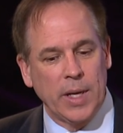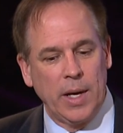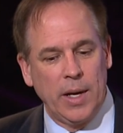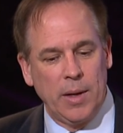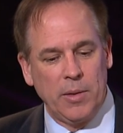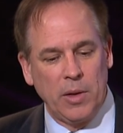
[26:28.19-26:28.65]

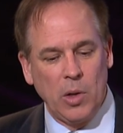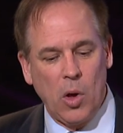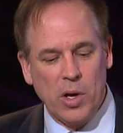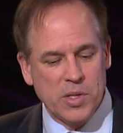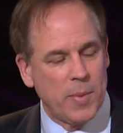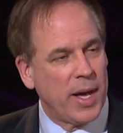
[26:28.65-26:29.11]
Uh, the
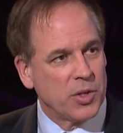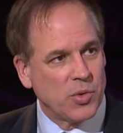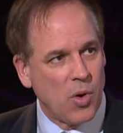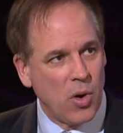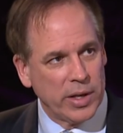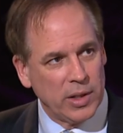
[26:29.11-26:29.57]
law is about
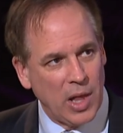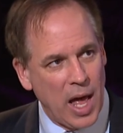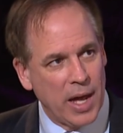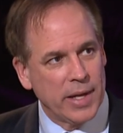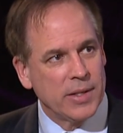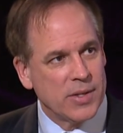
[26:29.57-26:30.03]
drawing
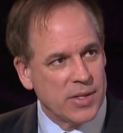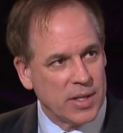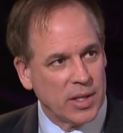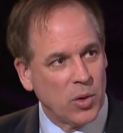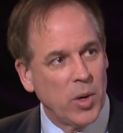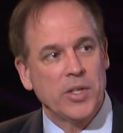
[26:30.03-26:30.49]
lines,
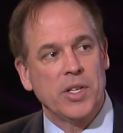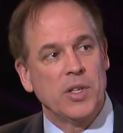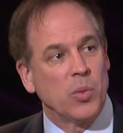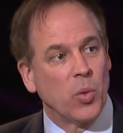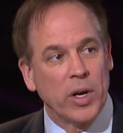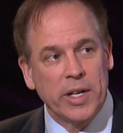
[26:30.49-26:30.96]
and the question
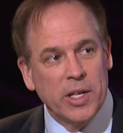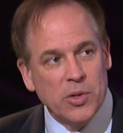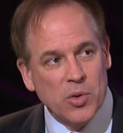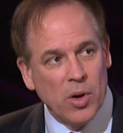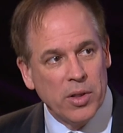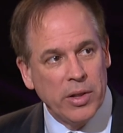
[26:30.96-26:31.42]
is where do you
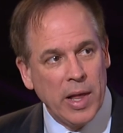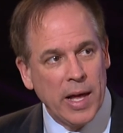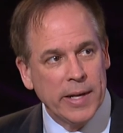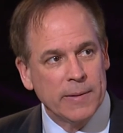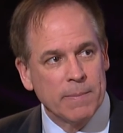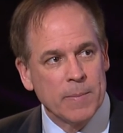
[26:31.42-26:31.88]
draw the
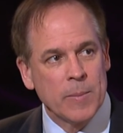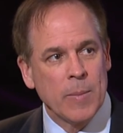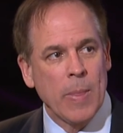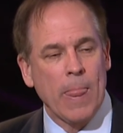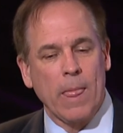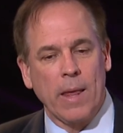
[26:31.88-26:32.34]
line?
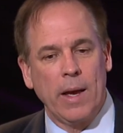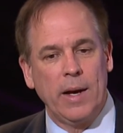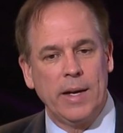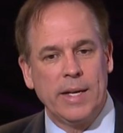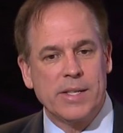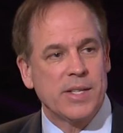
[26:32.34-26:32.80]

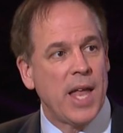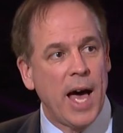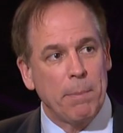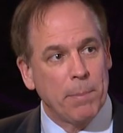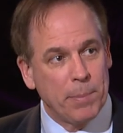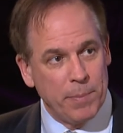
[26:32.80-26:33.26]
Uh, it's
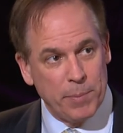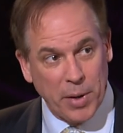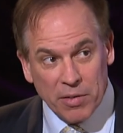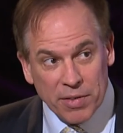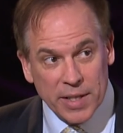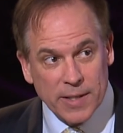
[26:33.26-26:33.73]
not
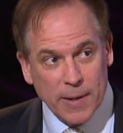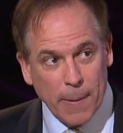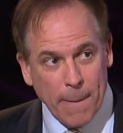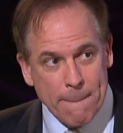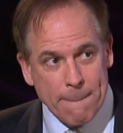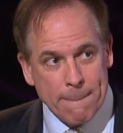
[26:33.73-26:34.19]
perfect.
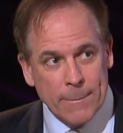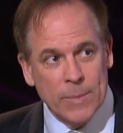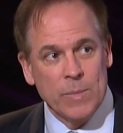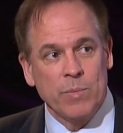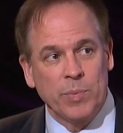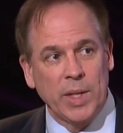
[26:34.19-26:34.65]

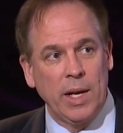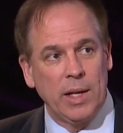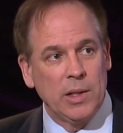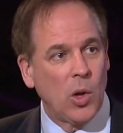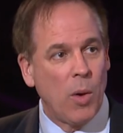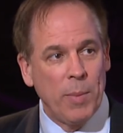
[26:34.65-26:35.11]
Uh,
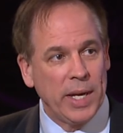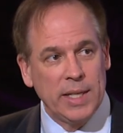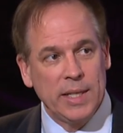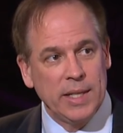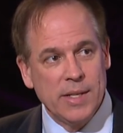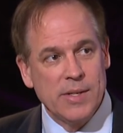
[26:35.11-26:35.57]

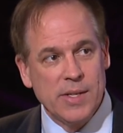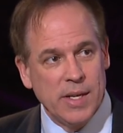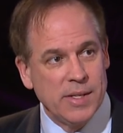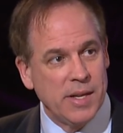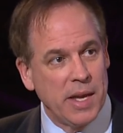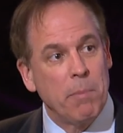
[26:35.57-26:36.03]
lawmaking is,
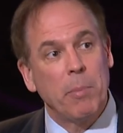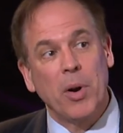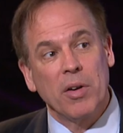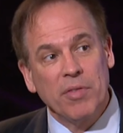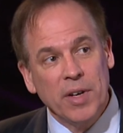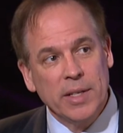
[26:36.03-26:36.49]
is
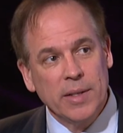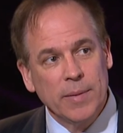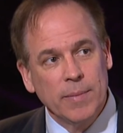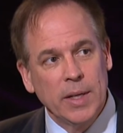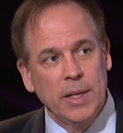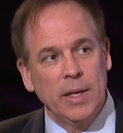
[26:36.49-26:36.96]
imperfect,
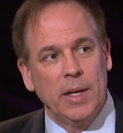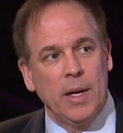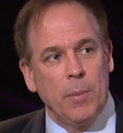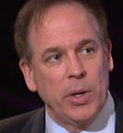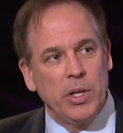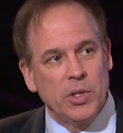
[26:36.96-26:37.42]

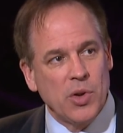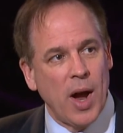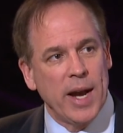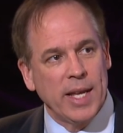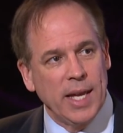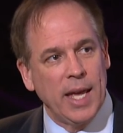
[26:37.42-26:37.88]
but you
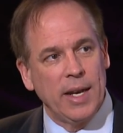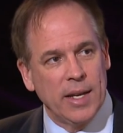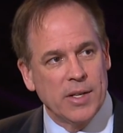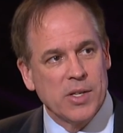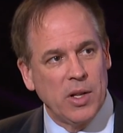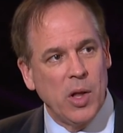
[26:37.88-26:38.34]
try to get
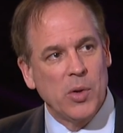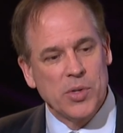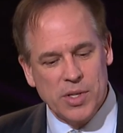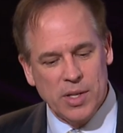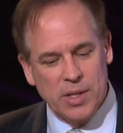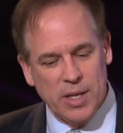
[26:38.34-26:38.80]
as
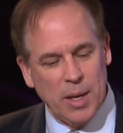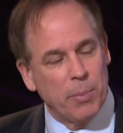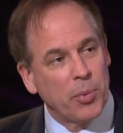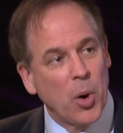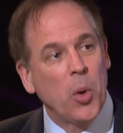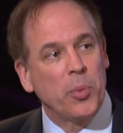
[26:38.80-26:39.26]
close to the
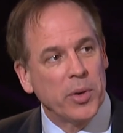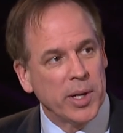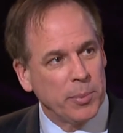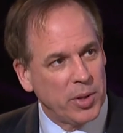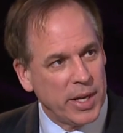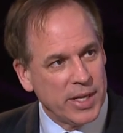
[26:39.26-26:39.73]

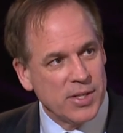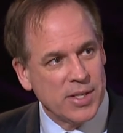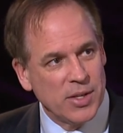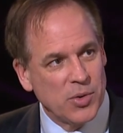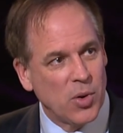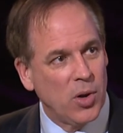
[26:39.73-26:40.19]
appropriate place
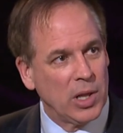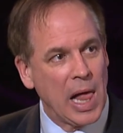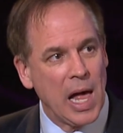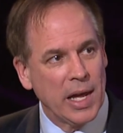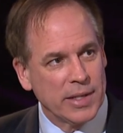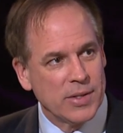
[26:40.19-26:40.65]
to draw
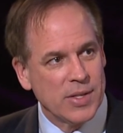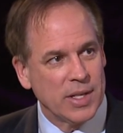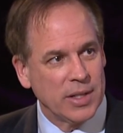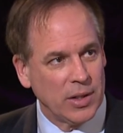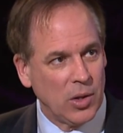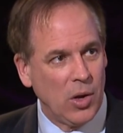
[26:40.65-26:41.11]
lines
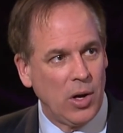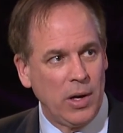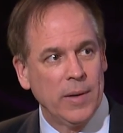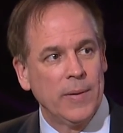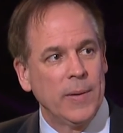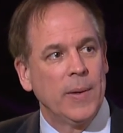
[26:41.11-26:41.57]
in the
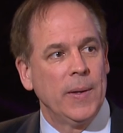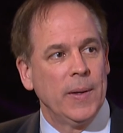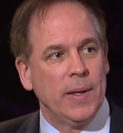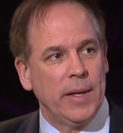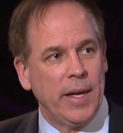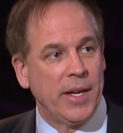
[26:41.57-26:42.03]
law
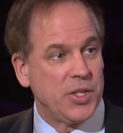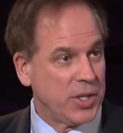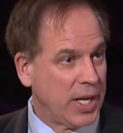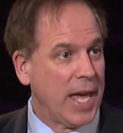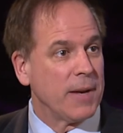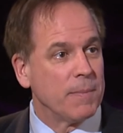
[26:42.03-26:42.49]
as
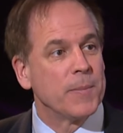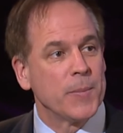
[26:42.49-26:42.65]
you can.